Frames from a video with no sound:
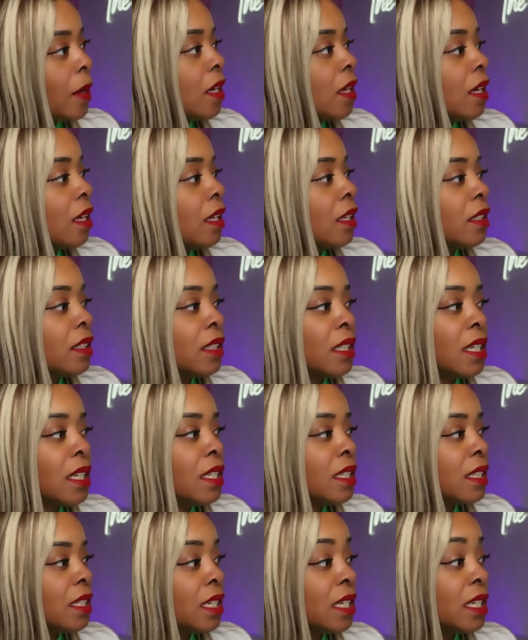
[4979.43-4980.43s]
She
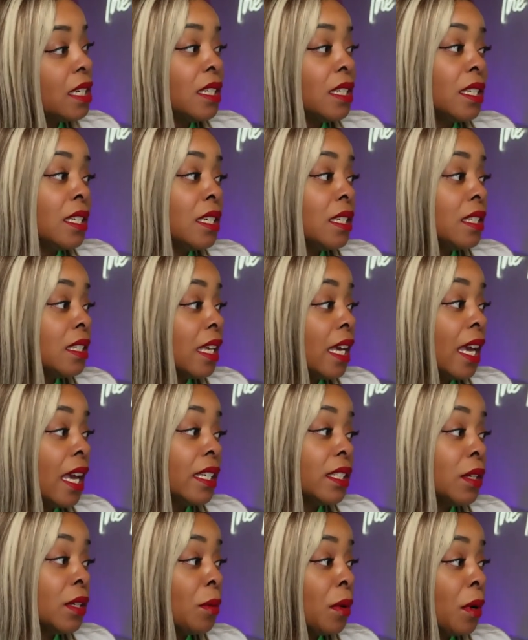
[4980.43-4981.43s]
she she said
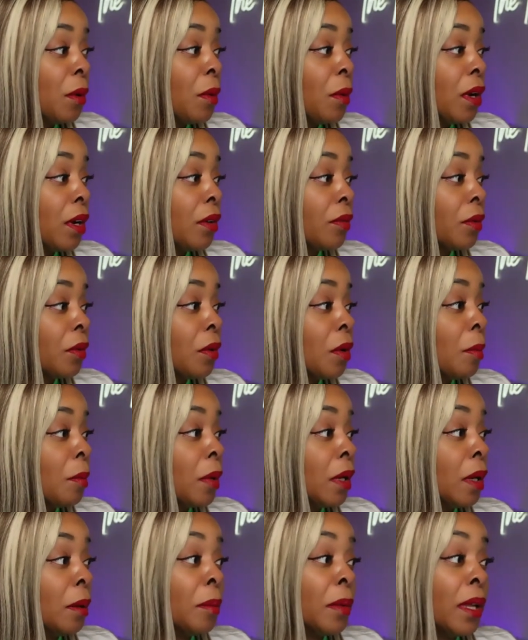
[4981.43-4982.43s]
she wasn't working for him, but
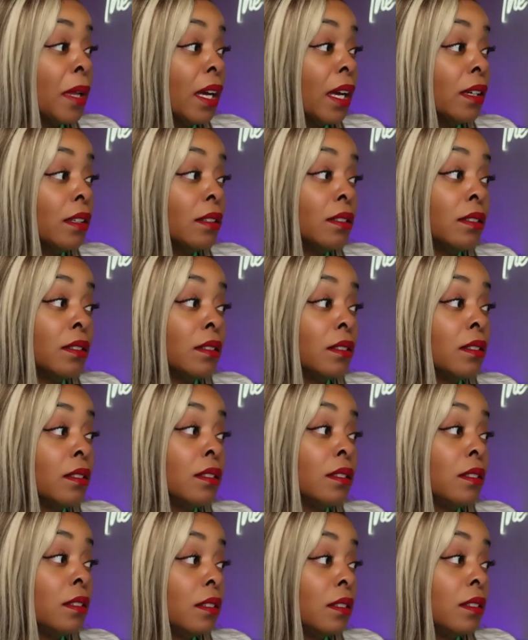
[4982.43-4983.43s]
I'm like,
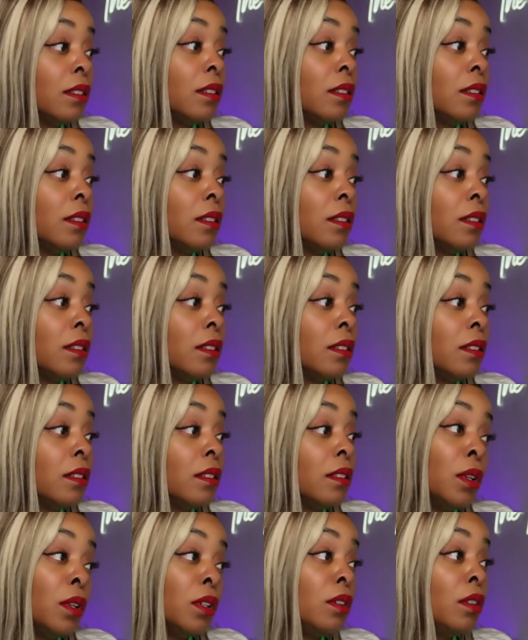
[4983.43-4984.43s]
where
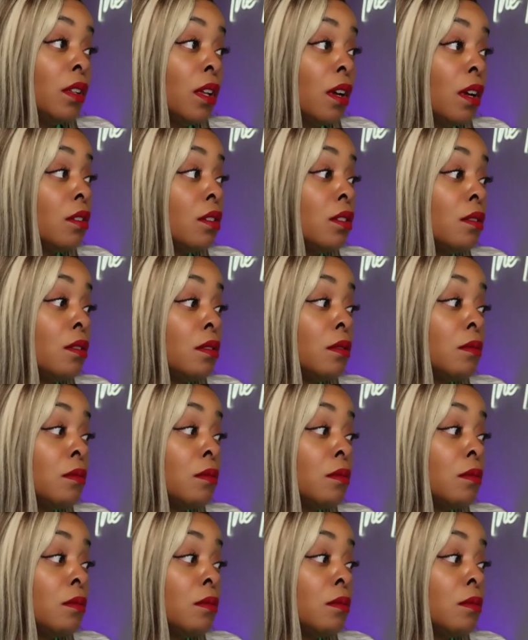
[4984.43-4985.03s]
you though? You was working